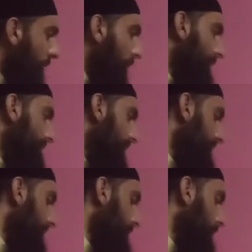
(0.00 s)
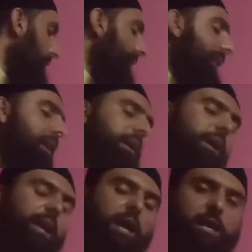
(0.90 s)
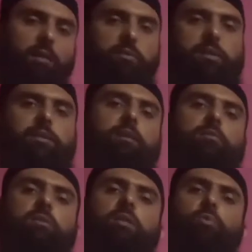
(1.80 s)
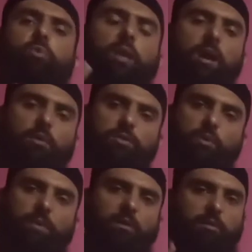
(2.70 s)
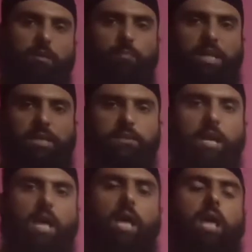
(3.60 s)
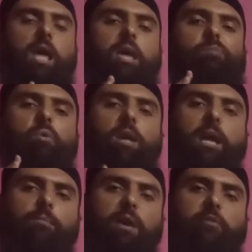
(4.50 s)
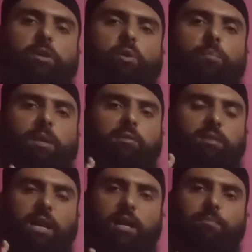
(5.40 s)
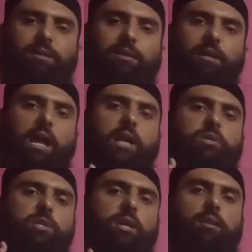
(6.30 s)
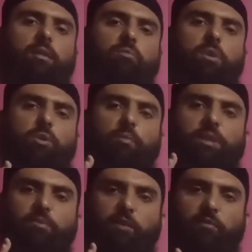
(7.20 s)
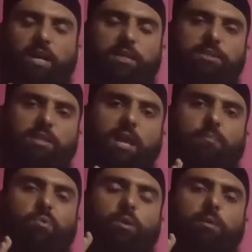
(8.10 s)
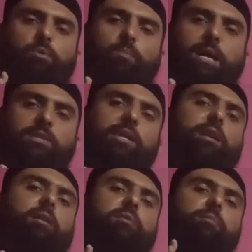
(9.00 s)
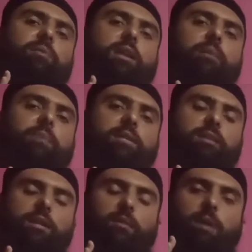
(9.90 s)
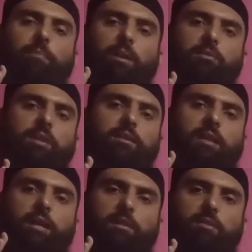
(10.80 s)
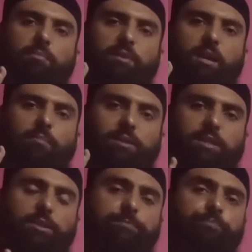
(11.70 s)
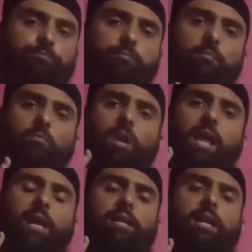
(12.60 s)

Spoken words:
properties of local anesthetics. Now today our topic is complete. If you like my video, press the like button and share this video with your friends. If you are new to my channel, subscribe my channel by pressing the red subscribe button, and